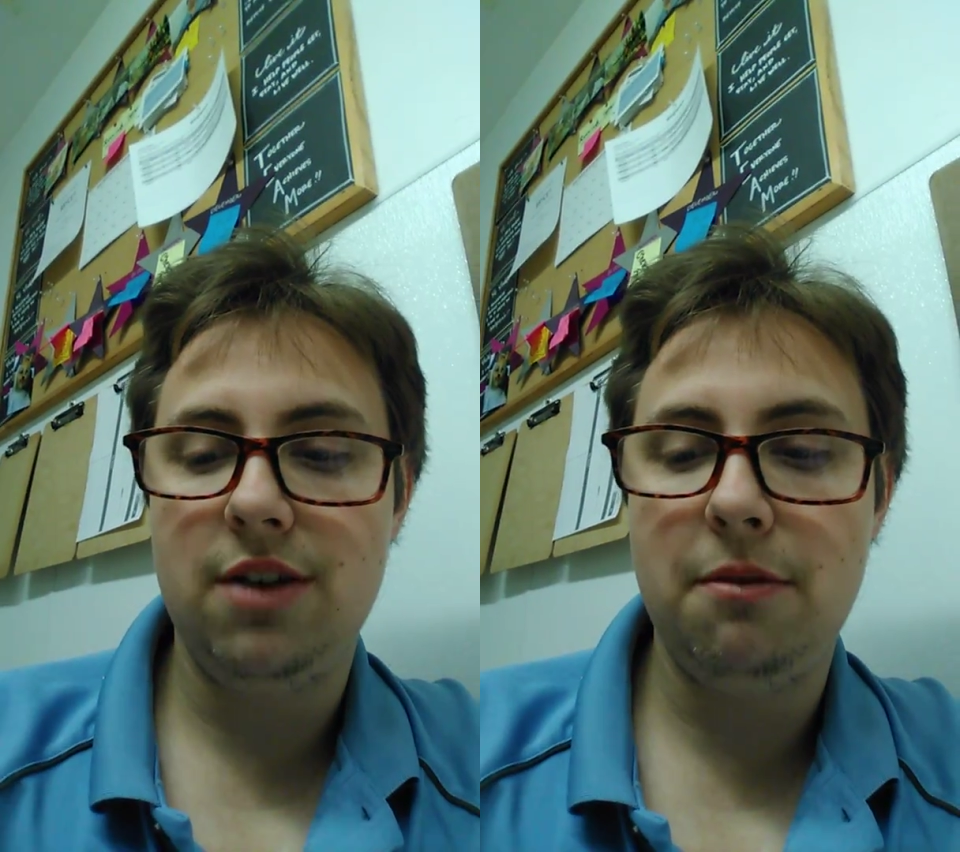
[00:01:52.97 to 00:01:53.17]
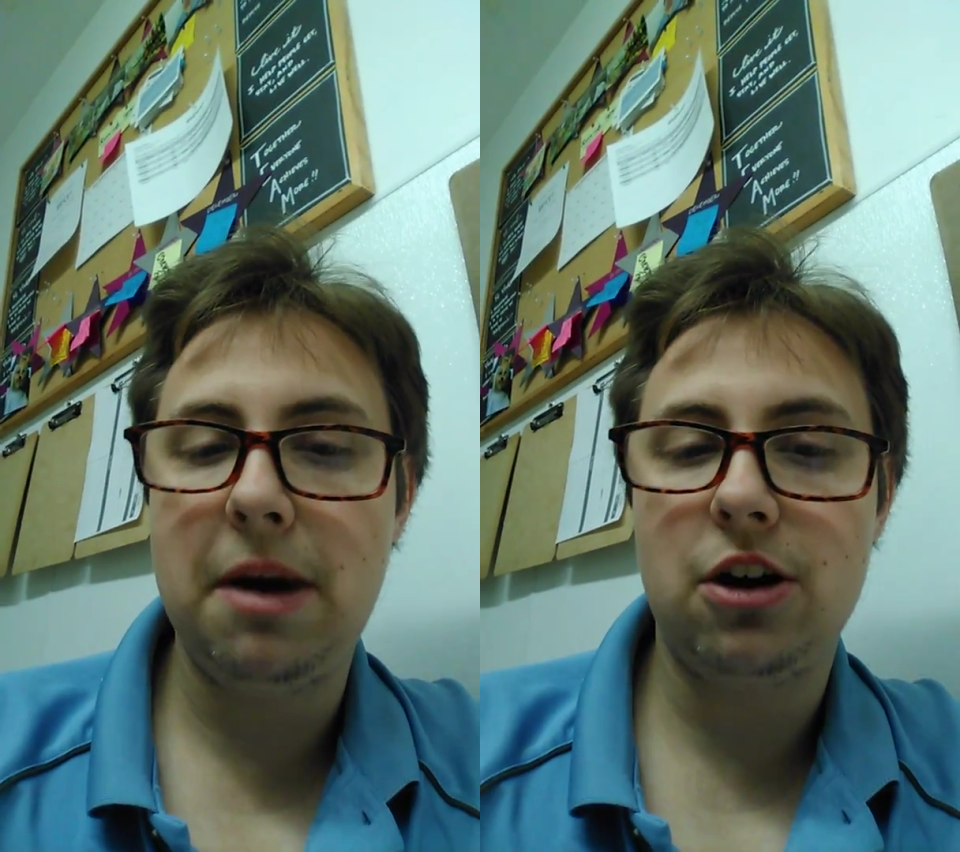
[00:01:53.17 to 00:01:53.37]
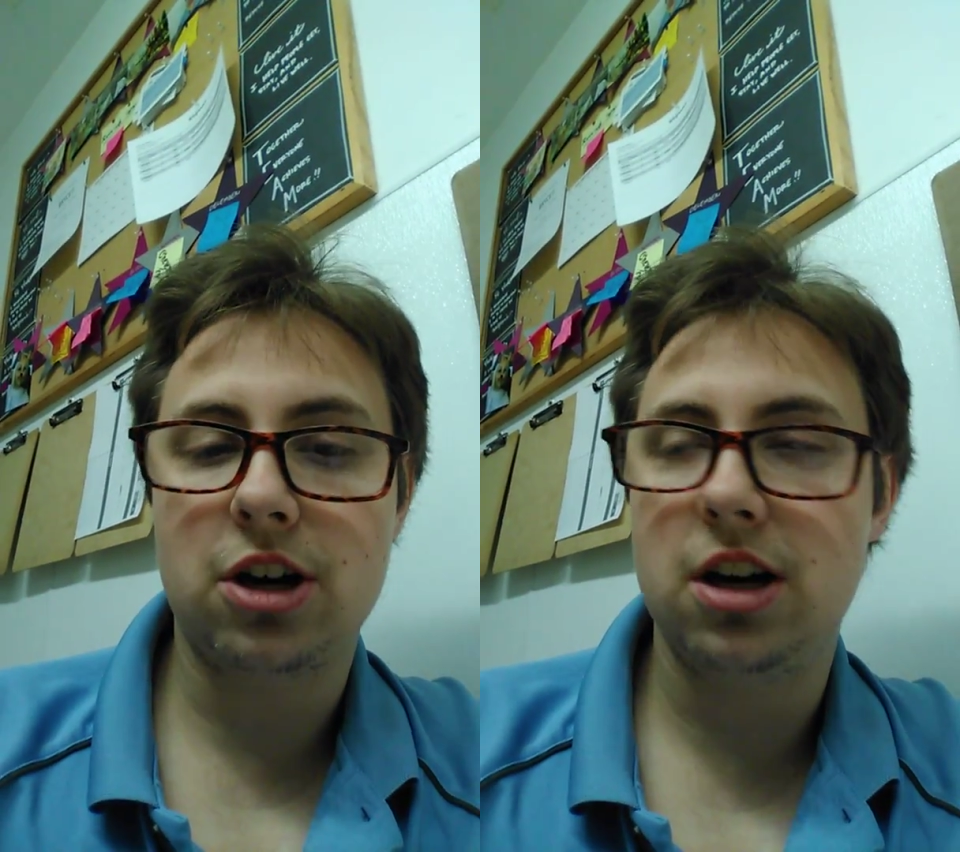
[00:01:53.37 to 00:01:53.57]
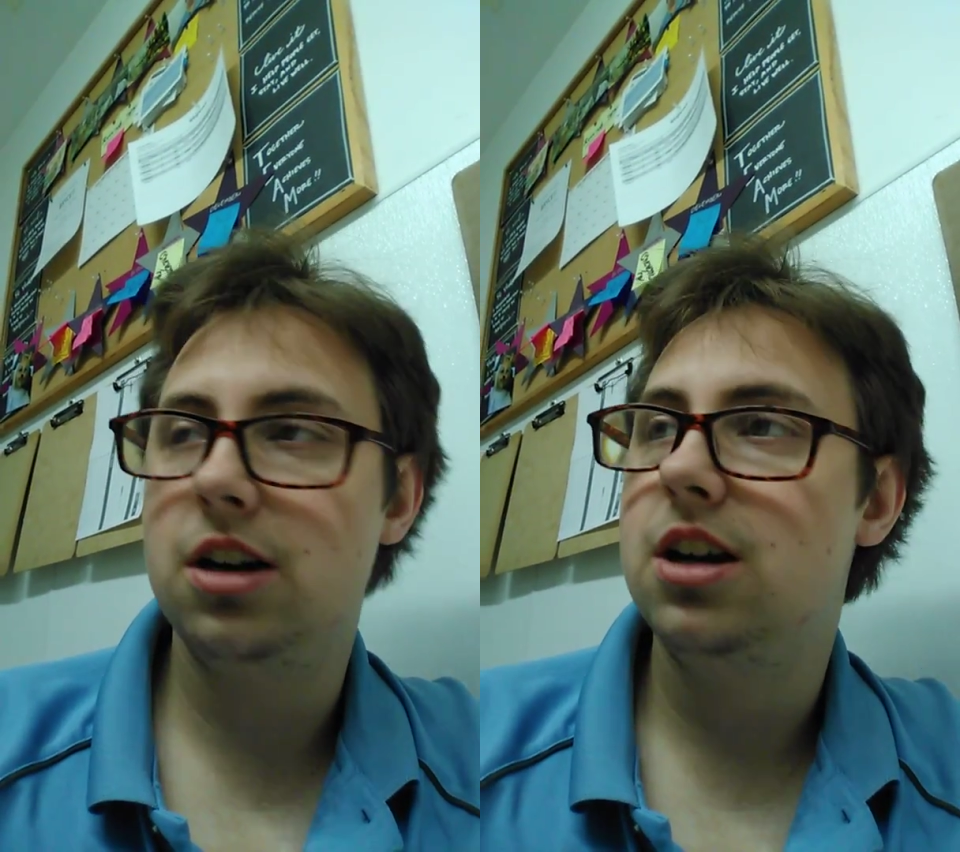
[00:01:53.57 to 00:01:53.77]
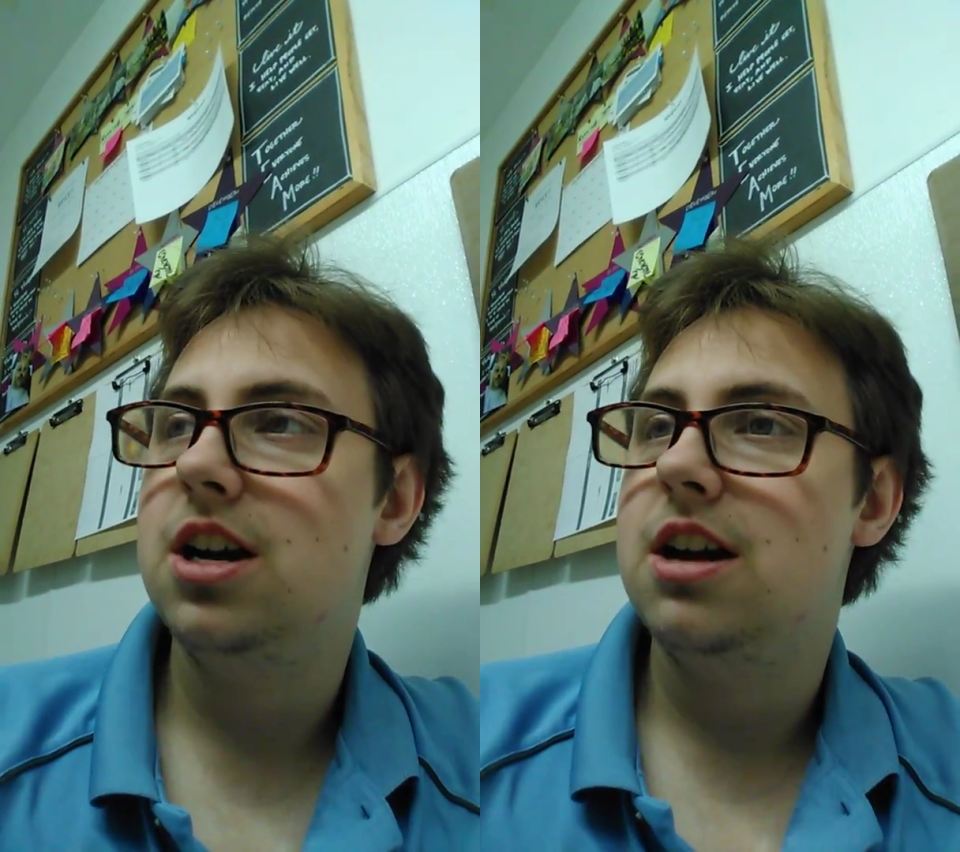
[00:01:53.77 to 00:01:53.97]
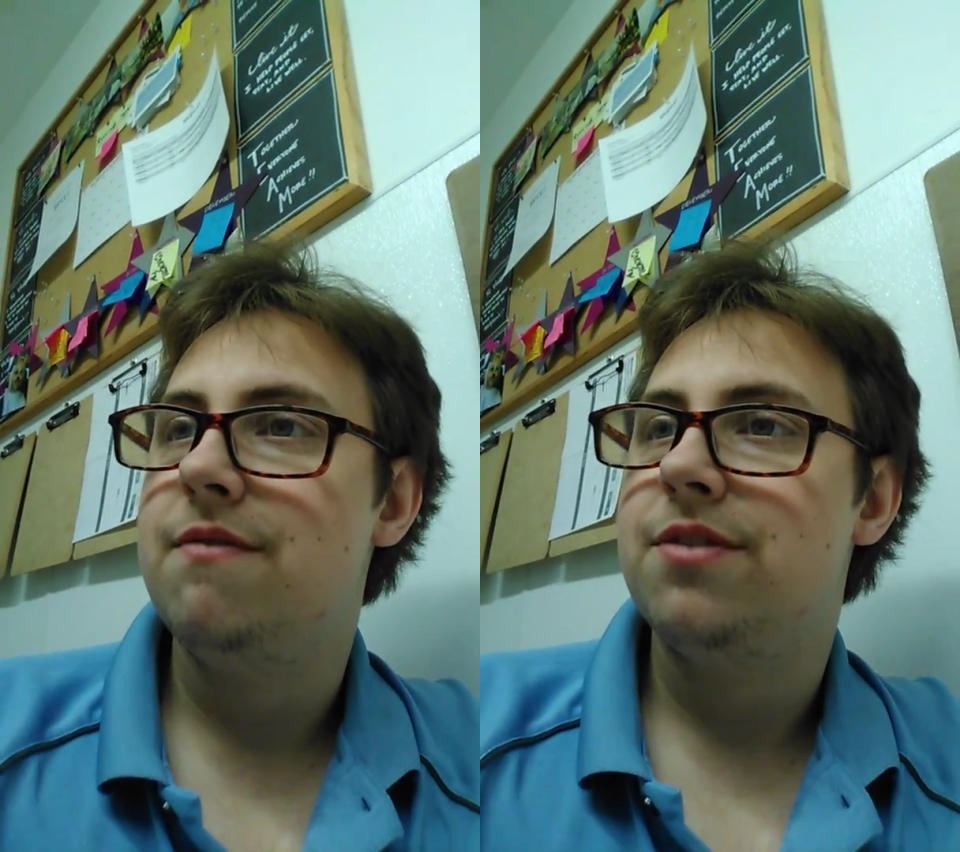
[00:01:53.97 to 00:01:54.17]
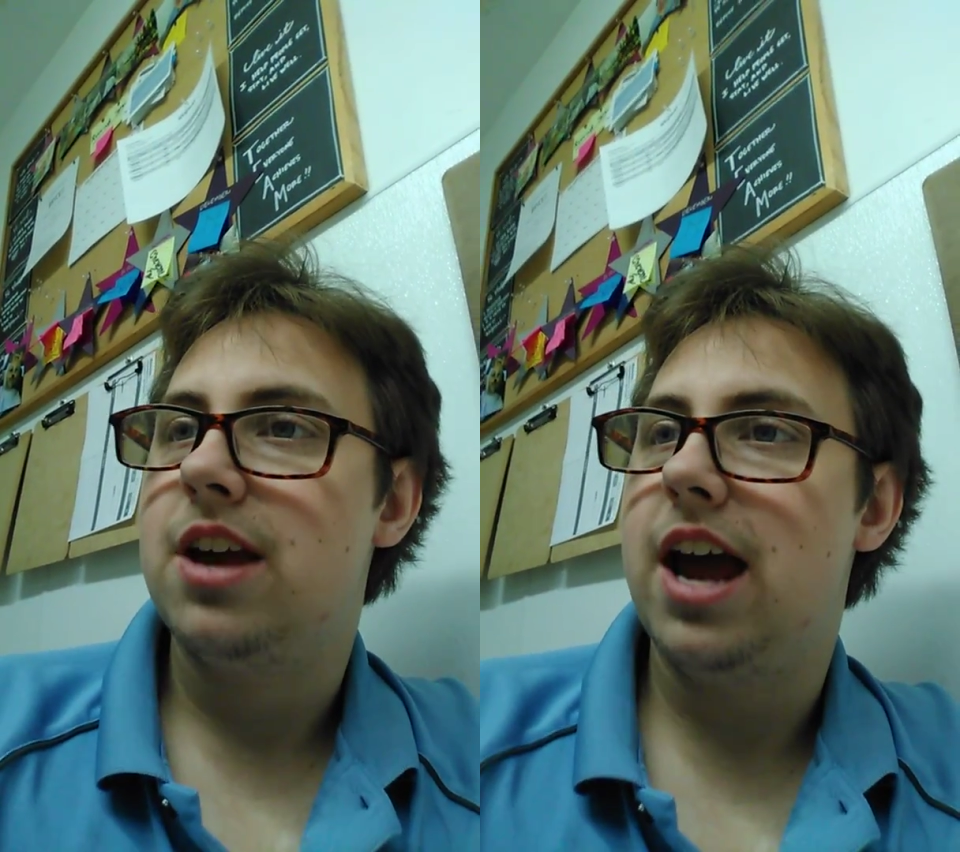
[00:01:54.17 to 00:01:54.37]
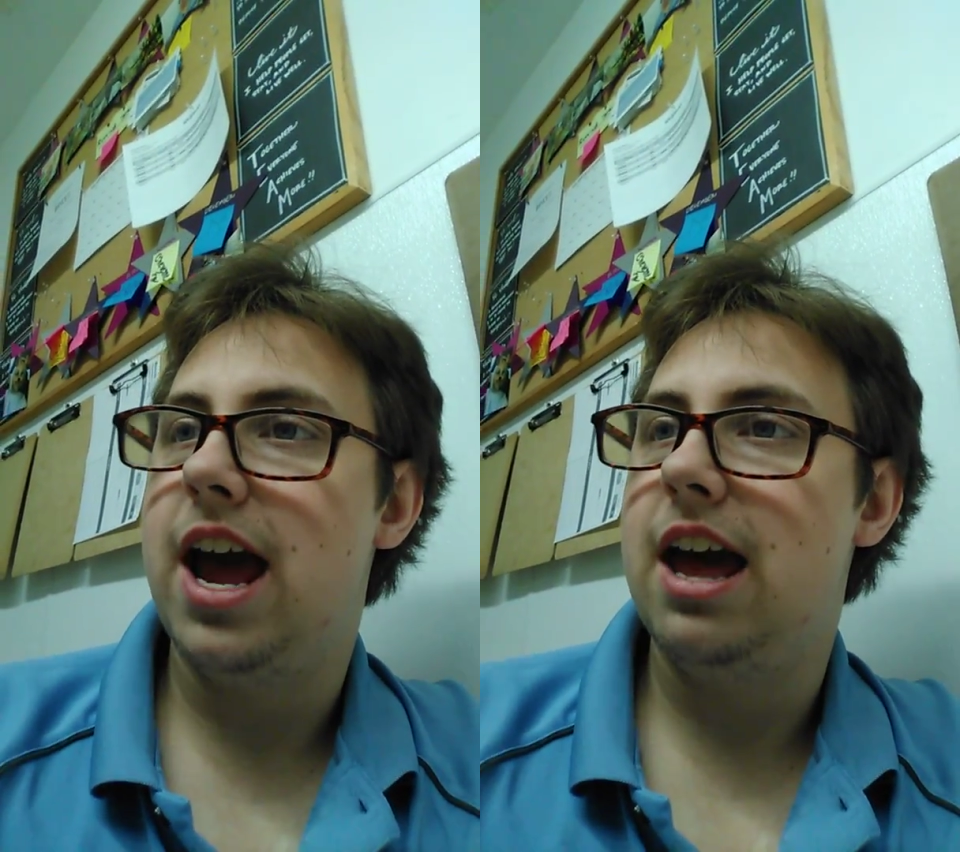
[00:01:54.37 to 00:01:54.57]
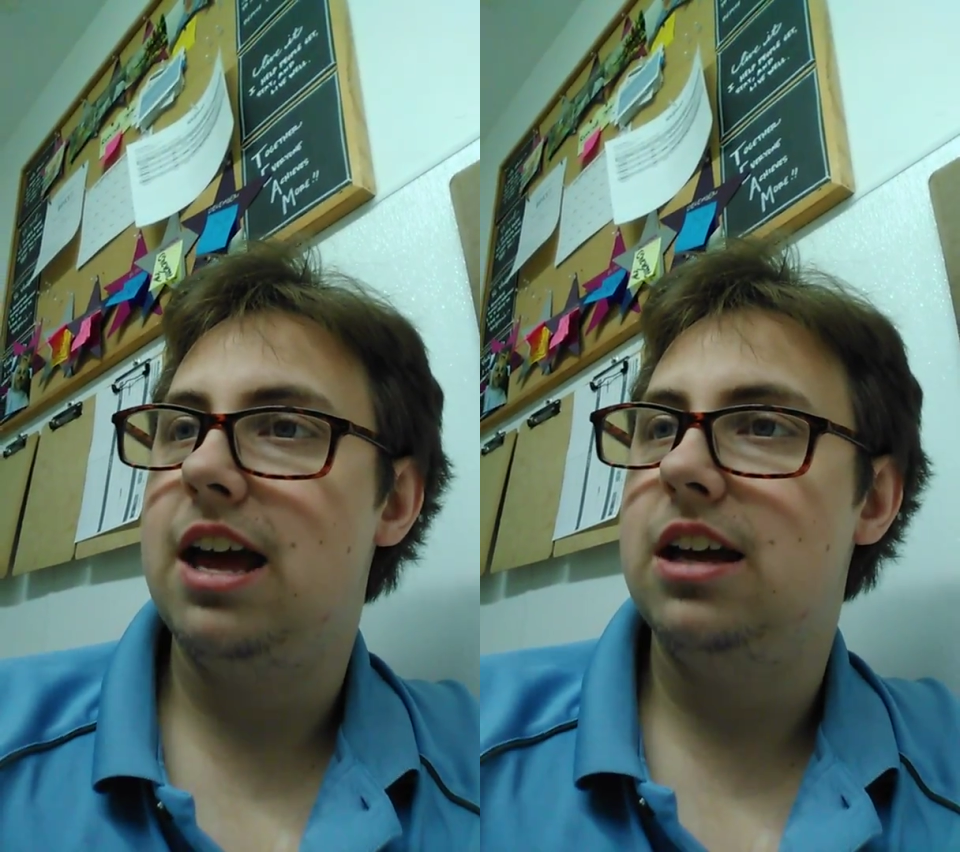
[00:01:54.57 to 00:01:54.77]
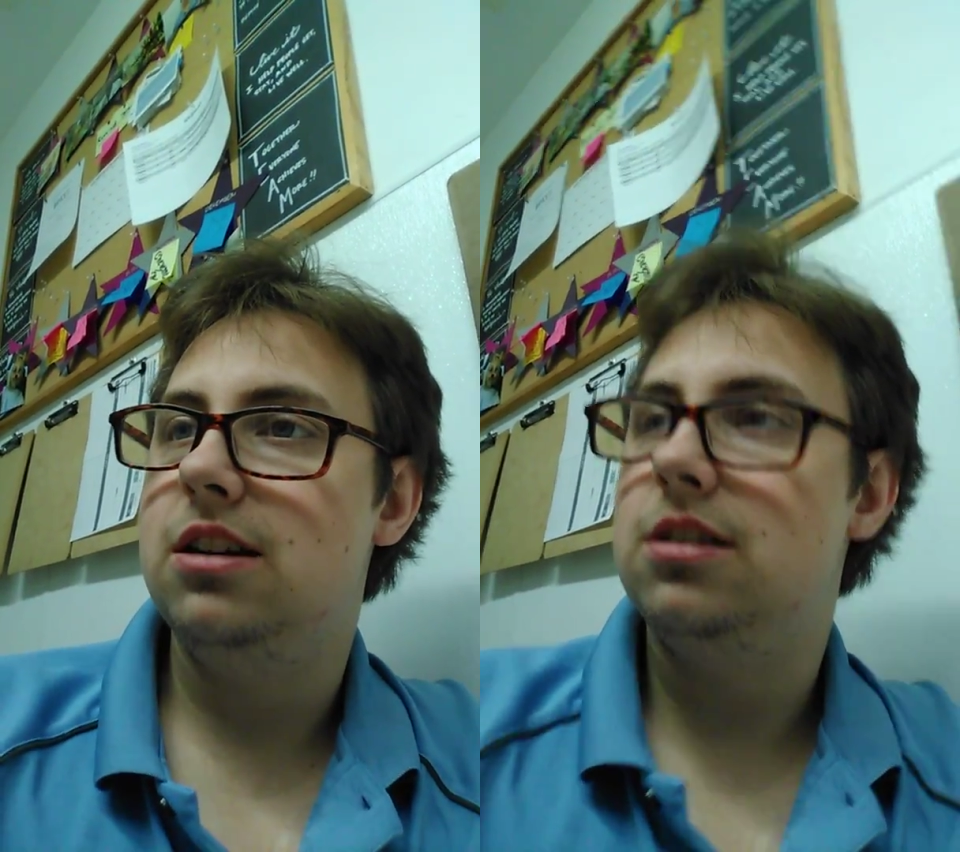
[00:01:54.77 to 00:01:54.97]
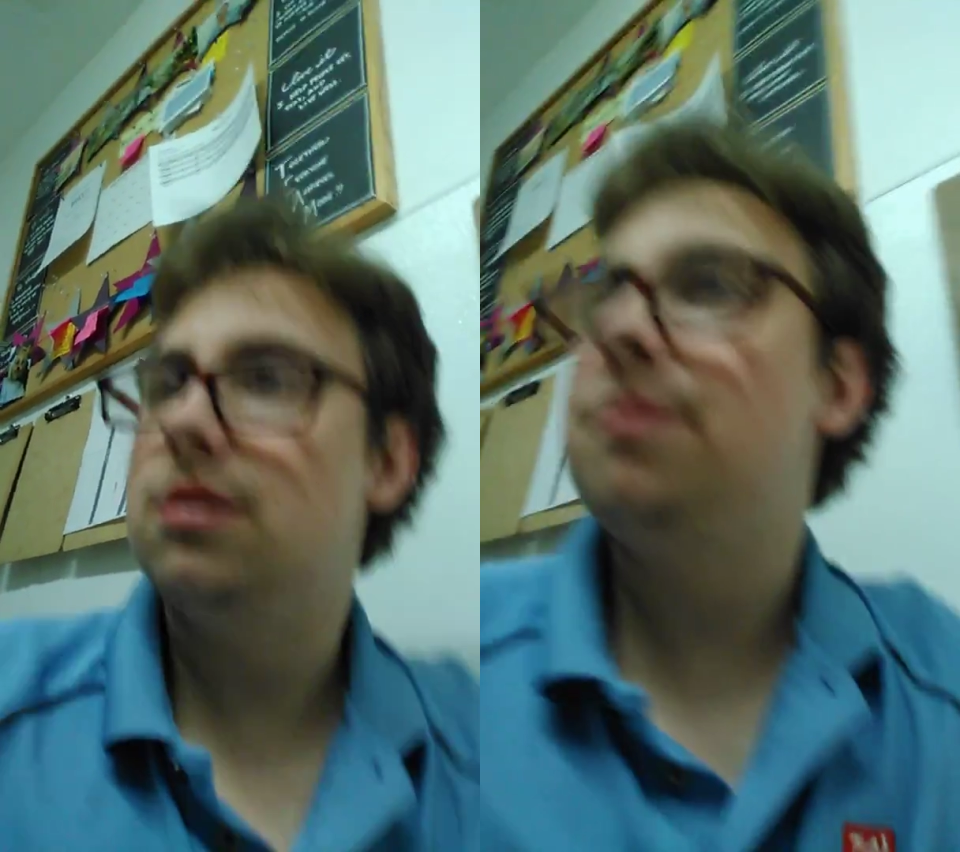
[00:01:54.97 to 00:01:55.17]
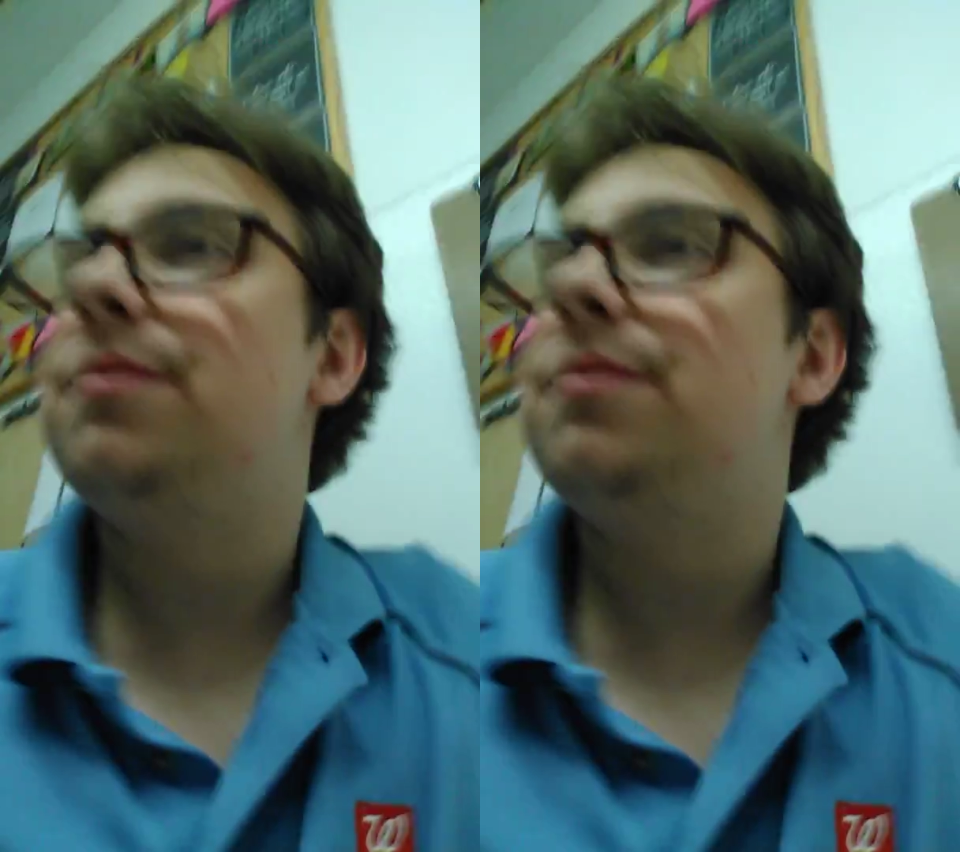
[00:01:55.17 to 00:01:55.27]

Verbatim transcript: of America. And